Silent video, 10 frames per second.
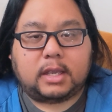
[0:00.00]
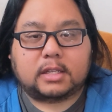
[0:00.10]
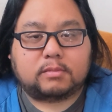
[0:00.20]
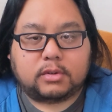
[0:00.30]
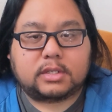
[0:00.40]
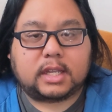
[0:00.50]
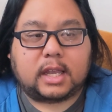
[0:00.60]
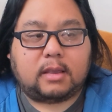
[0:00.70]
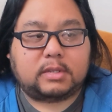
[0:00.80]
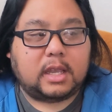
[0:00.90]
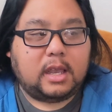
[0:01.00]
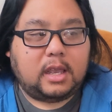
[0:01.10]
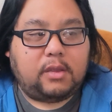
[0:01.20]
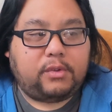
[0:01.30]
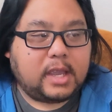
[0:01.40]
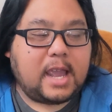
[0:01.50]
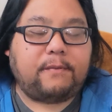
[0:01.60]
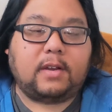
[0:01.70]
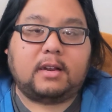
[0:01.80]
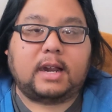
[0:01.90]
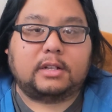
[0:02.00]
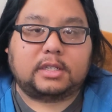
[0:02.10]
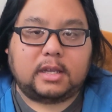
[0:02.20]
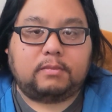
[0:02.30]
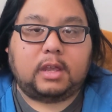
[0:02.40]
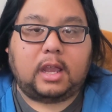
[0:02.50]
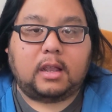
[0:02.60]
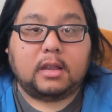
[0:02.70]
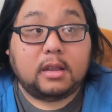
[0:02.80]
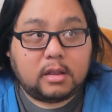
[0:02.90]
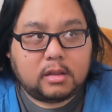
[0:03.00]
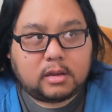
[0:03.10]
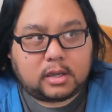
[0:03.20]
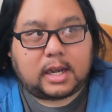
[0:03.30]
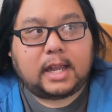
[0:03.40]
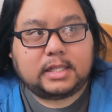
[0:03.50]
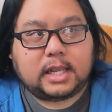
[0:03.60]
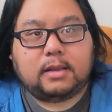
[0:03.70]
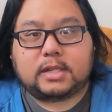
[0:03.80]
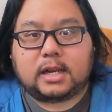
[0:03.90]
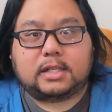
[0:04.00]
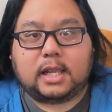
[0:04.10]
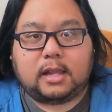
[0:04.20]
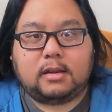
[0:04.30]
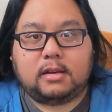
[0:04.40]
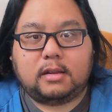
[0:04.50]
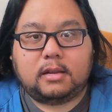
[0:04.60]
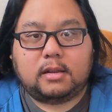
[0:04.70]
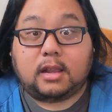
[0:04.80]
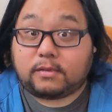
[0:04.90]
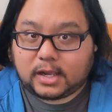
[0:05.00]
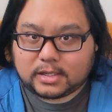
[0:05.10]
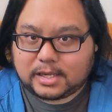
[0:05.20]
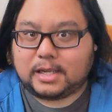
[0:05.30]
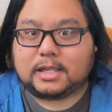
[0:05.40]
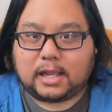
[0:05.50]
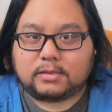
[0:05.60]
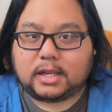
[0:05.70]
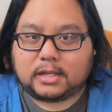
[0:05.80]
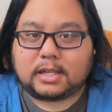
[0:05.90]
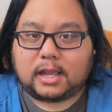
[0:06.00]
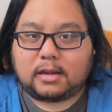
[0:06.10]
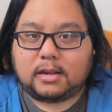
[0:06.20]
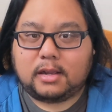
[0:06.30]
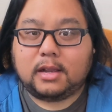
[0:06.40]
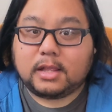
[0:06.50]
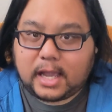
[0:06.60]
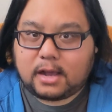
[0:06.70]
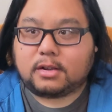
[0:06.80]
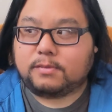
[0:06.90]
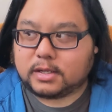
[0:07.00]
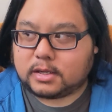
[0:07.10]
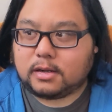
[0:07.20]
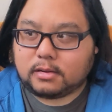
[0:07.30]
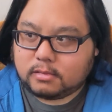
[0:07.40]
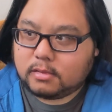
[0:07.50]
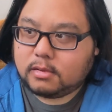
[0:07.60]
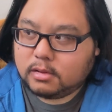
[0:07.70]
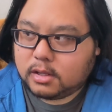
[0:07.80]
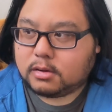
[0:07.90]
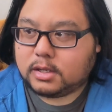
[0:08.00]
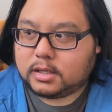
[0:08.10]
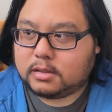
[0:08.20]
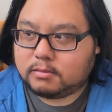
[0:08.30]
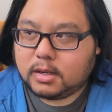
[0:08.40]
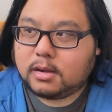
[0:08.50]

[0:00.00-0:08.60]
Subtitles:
because most times, if you can't figure out something, 9 times out of 10, if not 10 times out of 10, the alchemist can literally